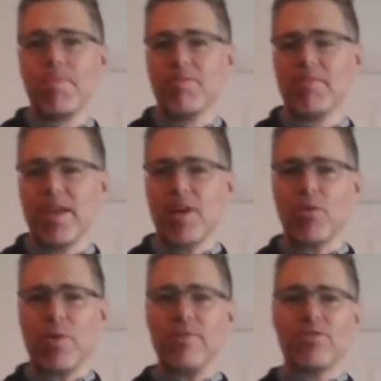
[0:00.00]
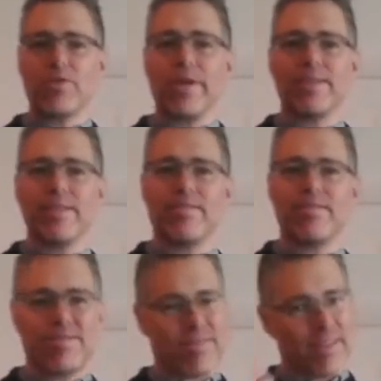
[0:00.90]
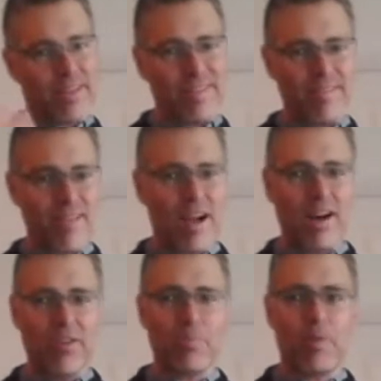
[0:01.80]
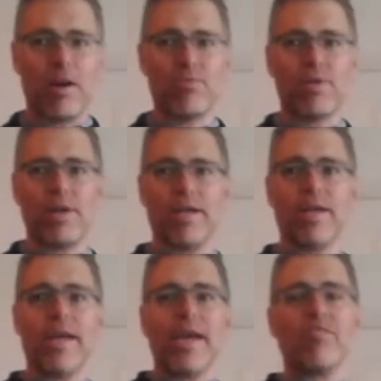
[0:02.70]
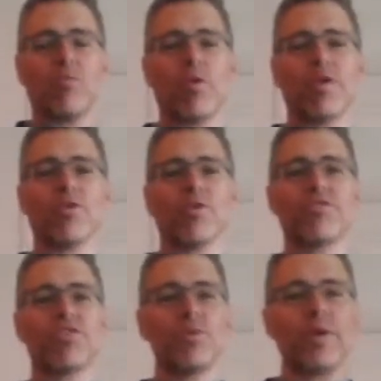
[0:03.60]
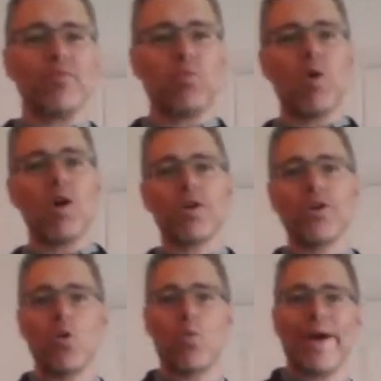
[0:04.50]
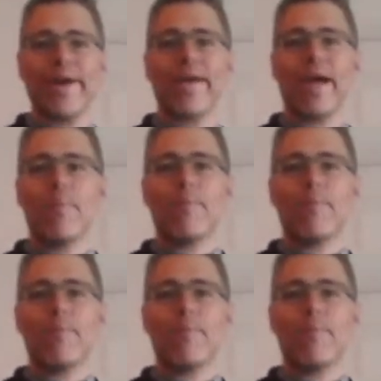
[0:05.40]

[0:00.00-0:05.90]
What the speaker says: So the other way of doing it is, and this is the hardest part really, is that what you've got to do is work your way